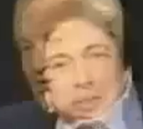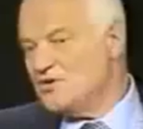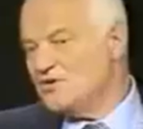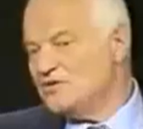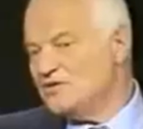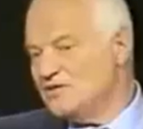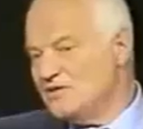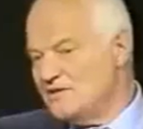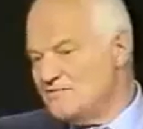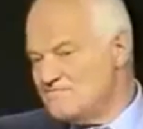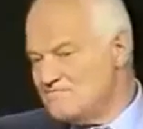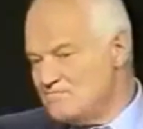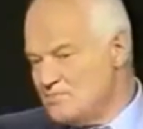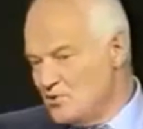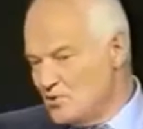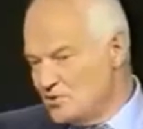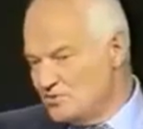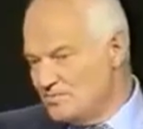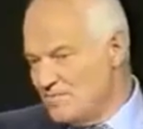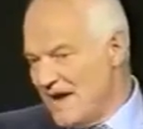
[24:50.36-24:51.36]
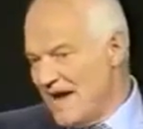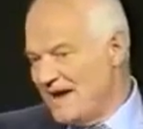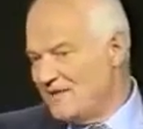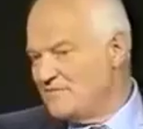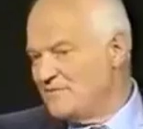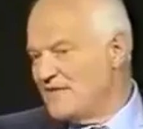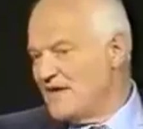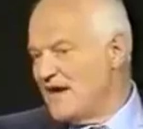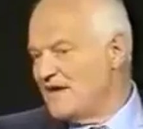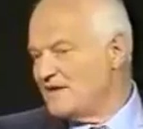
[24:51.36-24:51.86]
you couldn't import
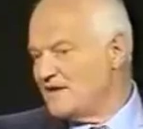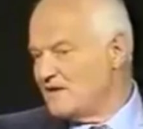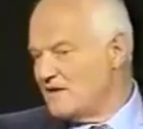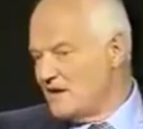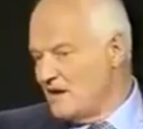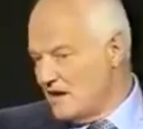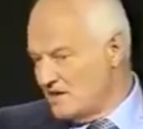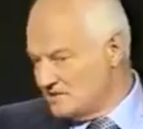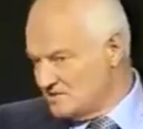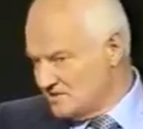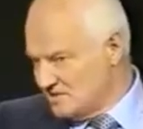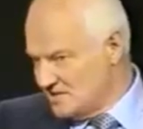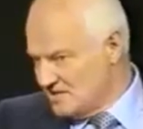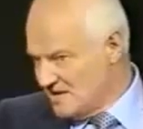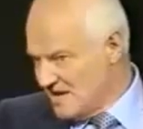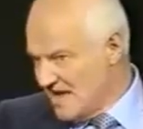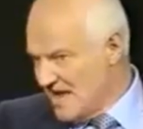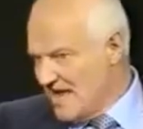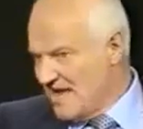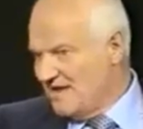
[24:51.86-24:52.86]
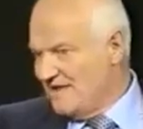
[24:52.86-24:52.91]
back without a cost.